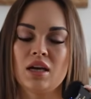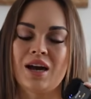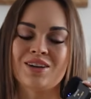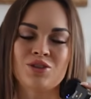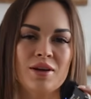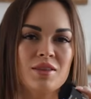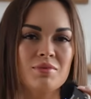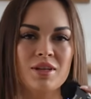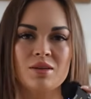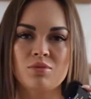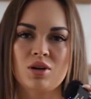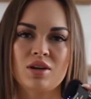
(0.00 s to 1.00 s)
I tried the
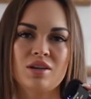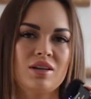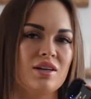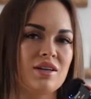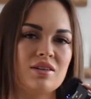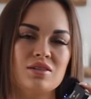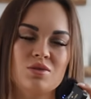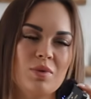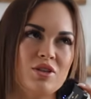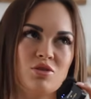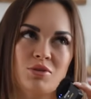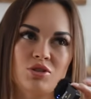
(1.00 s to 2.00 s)
medium on. There's
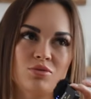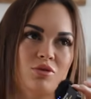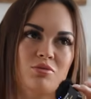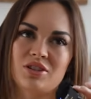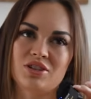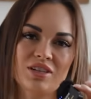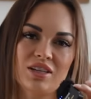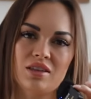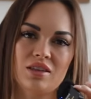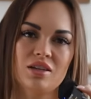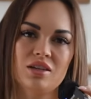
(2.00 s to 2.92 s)
way too much room underneath.